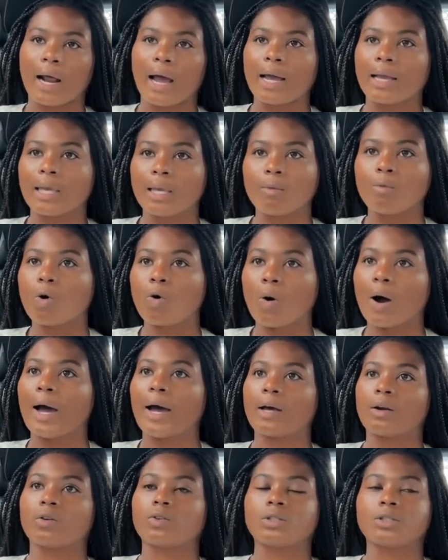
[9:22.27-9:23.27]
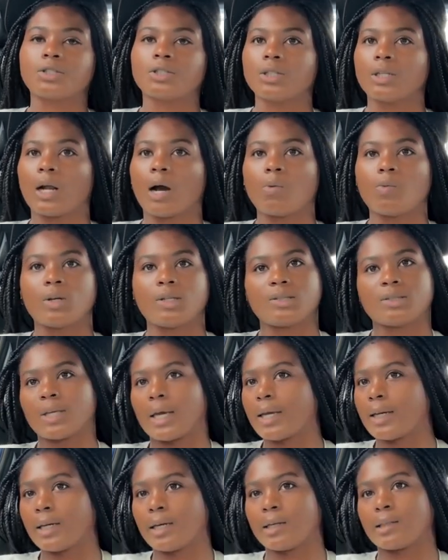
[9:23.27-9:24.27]
I keep quiet on the shit. I wouldn't
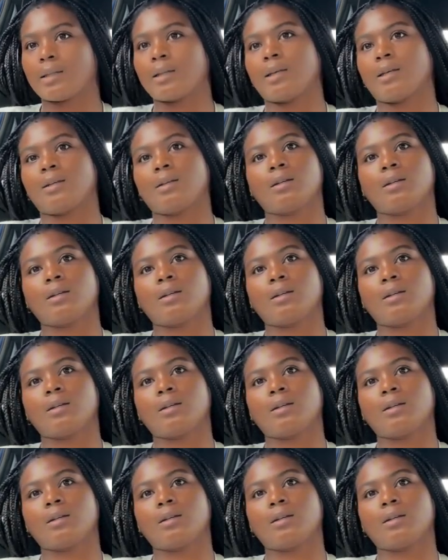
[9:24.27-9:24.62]
say nothing.